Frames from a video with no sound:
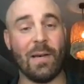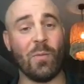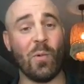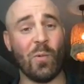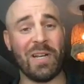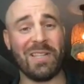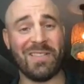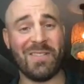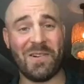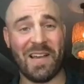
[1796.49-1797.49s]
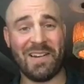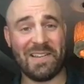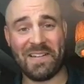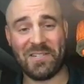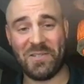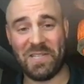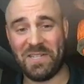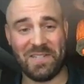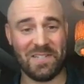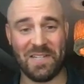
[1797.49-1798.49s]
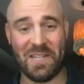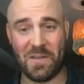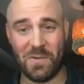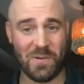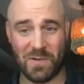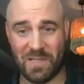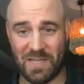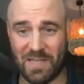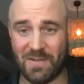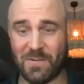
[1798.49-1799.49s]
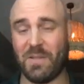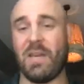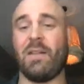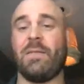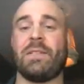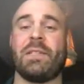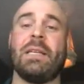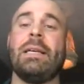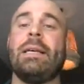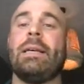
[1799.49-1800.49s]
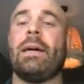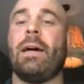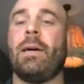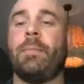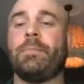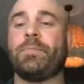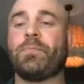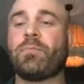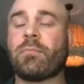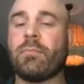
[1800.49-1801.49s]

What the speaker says: when they're not actually seeing you or in the office. And